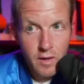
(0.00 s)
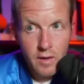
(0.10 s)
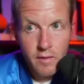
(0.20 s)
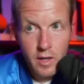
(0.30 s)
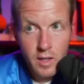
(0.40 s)

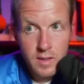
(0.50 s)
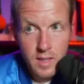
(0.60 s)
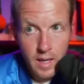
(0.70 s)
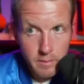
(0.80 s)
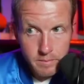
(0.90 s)
very good
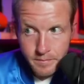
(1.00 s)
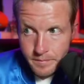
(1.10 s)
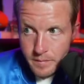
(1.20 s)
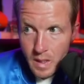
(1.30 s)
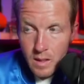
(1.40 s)
sign.
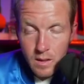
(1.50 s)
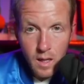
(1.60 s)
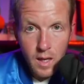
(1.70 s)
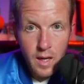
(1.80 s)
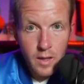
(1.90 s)

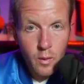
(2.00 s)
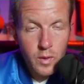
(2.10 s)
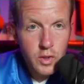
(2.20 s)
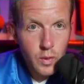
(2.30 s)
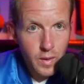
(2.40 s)
Going
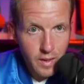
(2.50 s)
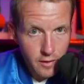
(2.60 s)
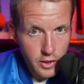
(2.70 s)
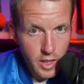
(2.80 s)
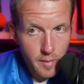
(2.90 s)
to
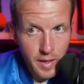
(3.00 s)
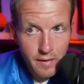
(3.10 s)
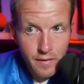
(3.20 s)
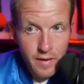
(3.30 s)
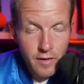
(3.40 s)
another Sean Payton
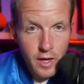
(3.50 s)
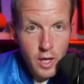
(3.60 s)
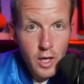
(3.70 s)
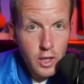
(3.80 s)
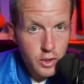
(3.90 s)
favorite,
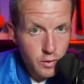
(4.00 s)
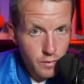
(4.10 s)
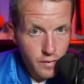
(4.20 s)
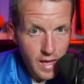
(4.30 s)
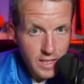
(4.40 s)
showed
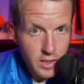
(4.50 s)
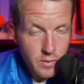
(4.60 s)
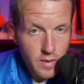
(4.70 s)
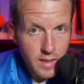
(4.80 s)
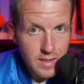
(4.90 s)
flashes
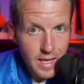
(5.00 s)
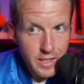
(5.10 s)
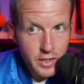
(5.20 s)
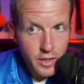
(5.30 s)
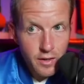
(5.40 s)
with us
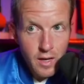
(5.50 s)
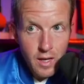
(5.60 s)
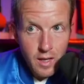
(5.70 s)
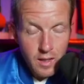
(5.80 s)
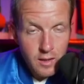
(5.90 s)
last year,
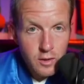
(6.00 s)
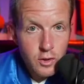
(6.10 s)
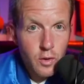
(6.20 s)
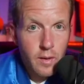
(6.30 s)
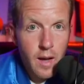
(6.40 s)
little
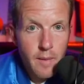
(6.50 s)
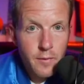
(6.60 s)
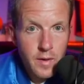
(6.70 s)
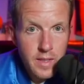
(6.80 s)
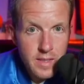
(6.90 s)
Jordan
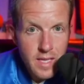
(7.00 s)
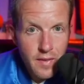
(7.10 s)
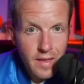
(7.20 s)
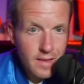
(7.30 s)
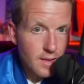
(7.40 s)
Humphreys.
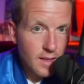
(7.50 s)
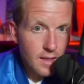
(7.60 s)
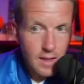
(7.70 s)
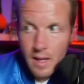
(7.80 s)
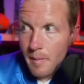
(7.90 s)
Nothing
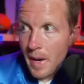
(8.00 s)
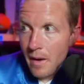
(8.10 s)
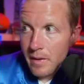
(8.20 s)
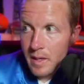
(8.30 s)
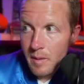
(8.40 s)
little
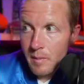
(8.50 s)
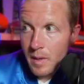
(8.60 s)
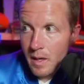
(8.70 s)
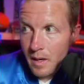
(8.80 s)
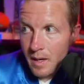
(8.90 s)
about him.
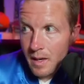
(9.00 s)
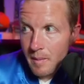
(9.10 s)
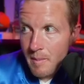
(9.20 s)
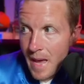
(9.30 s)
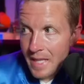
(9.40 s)

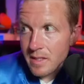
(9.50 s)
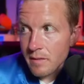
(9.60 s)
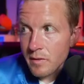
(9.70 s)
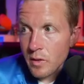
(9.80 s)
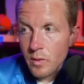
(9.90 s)

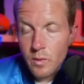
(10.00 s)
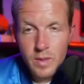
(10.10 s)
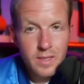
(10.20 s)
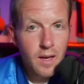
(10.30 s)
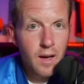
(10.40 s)
Massive dude. We
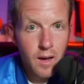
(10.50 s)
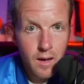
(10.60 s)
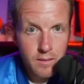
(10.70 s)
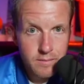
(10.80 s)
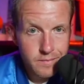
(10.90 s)

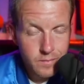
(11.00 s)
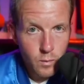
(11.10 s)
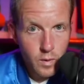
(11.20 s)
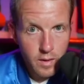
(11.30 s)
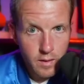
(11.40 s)
saw
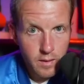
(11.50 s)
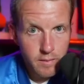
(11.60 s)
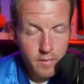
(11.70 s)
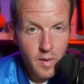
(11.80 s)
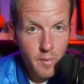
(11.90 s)
one of
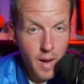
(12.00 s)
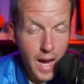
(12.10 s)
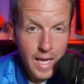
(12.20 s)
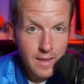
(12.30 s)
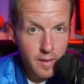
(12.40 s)
the
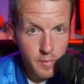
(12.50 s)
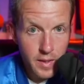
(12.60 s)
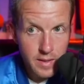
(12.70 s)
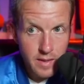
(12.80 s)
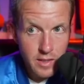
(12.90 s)
highlight
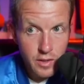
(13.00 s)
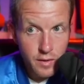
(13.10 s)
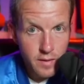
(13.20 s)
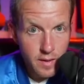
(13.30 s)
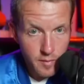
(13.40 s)
plays last year
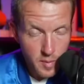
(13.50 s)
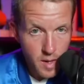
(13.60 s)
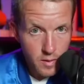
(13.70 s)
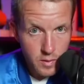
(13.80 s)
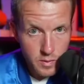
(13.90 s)
for the Denver
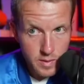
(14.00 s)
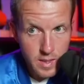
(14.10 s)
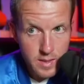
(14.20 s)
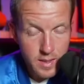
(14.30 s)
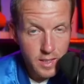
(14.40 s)
Broncos was
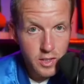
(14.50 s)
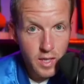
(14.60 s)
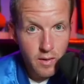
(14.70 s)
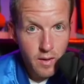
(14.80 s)
his touchdown